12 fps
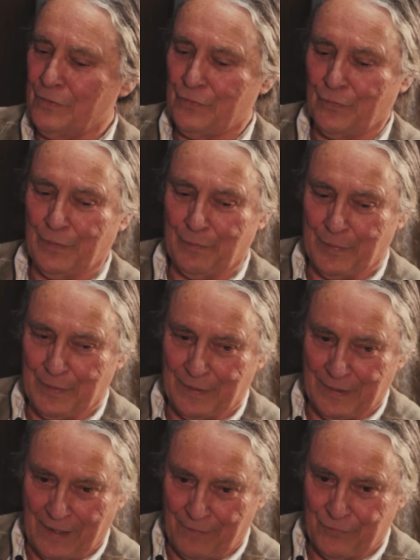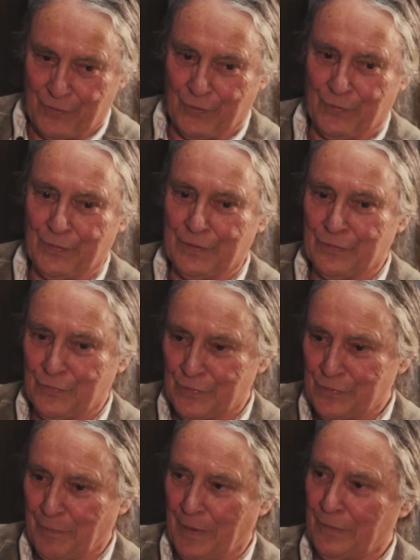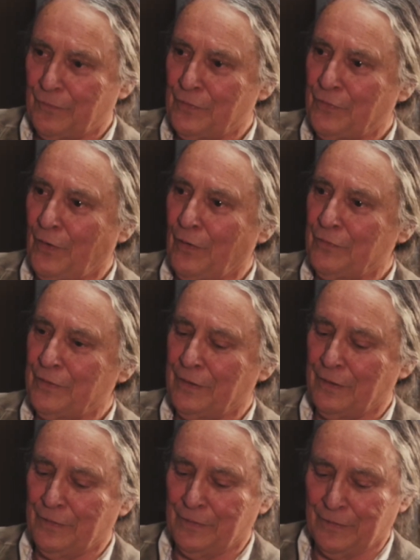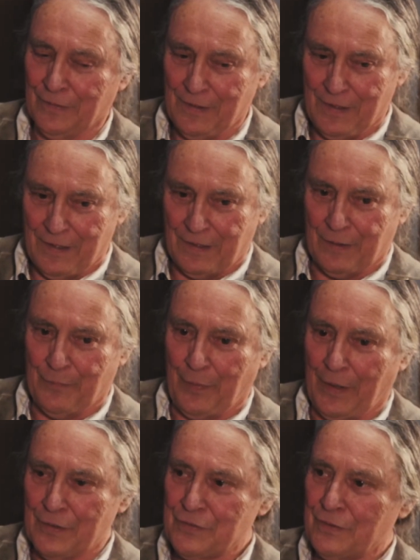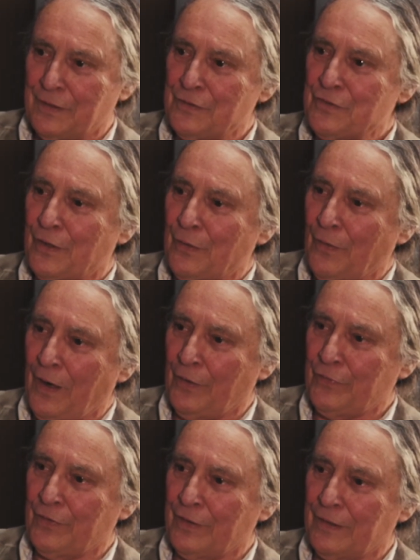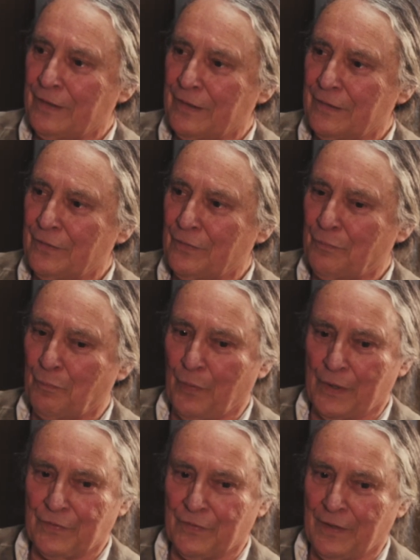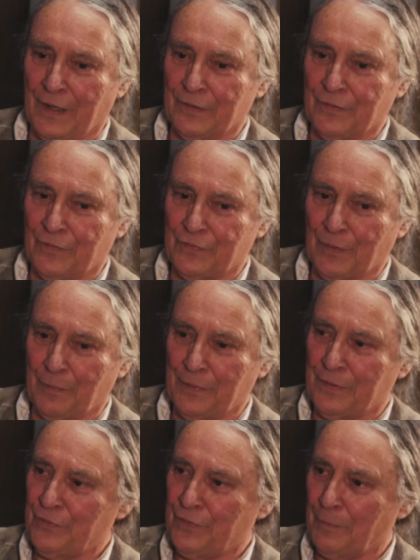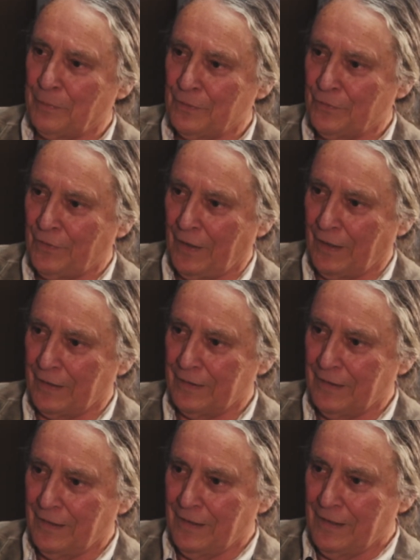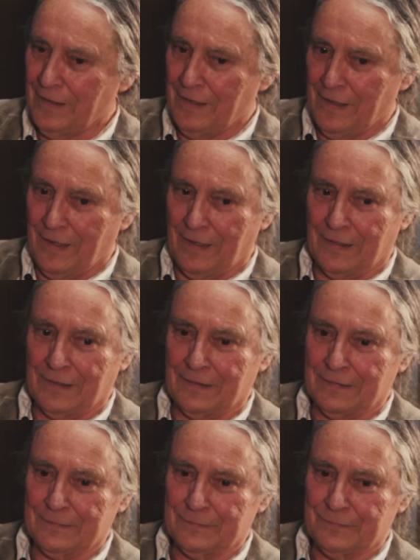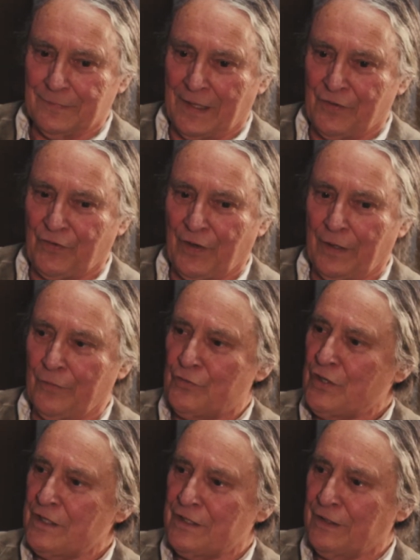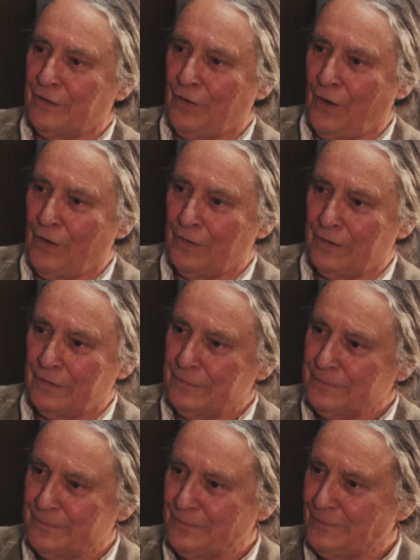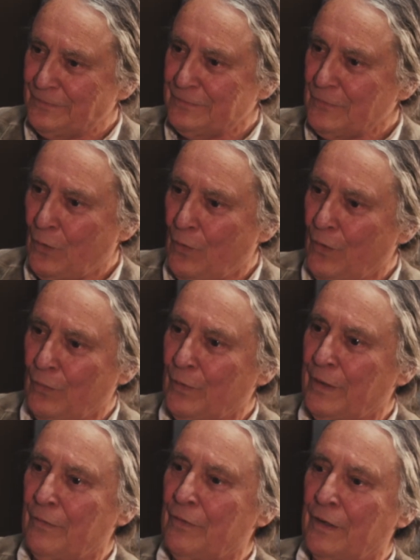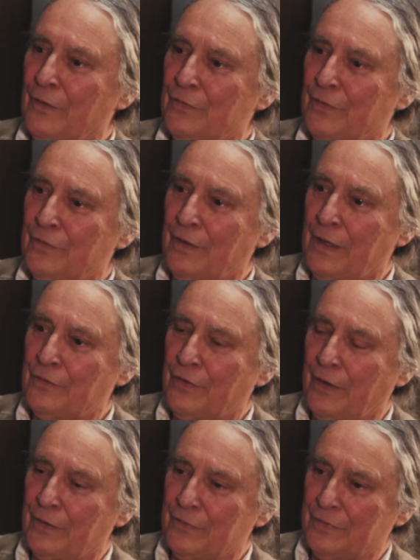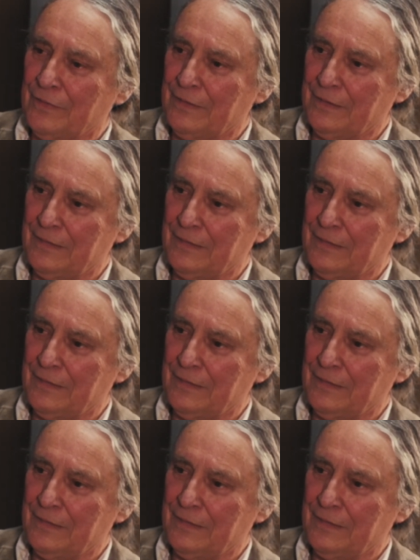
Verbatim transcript: which would be have courage, respect for self and other, compassion, and generosity. Mm-hmm. It breaks it down to something as simple as that. Mm-hmm. Uh, instead of chasing a dollar or whatever mm-hmm. else that they chase.